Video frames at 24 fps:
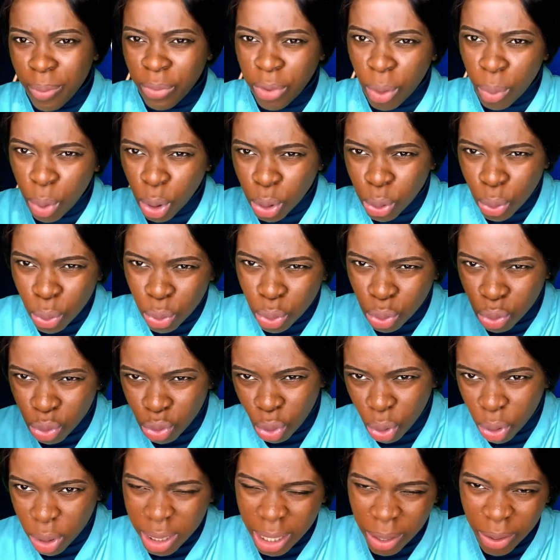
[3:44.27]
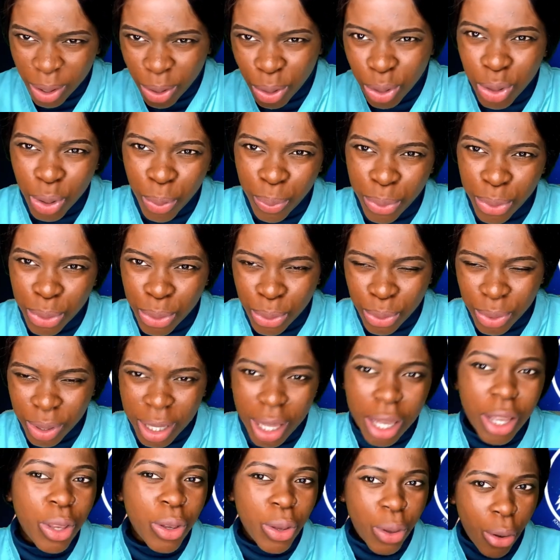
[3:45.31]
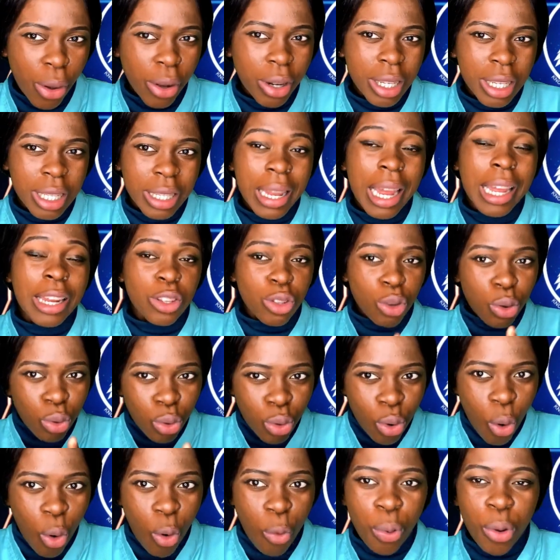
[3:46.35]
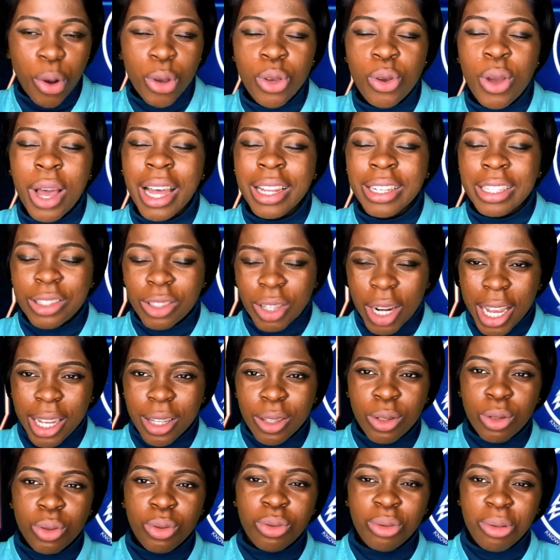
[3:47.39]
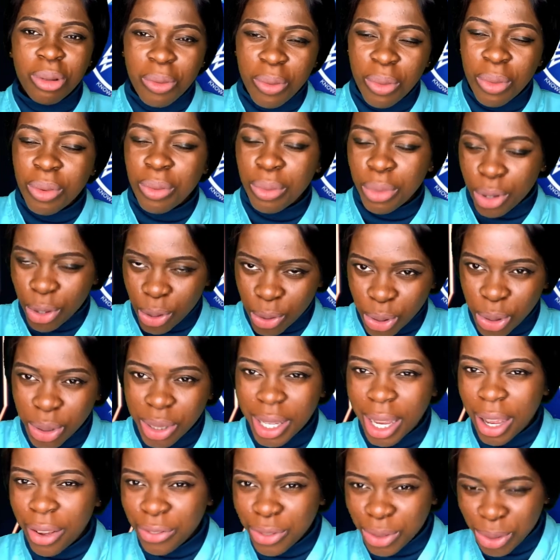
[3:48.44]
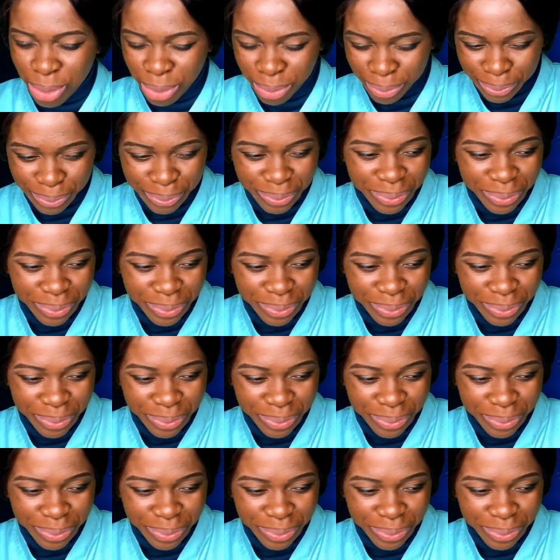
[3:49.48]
from all those drugs that you're not supposed to take you understand you know but you are trying to but you just have to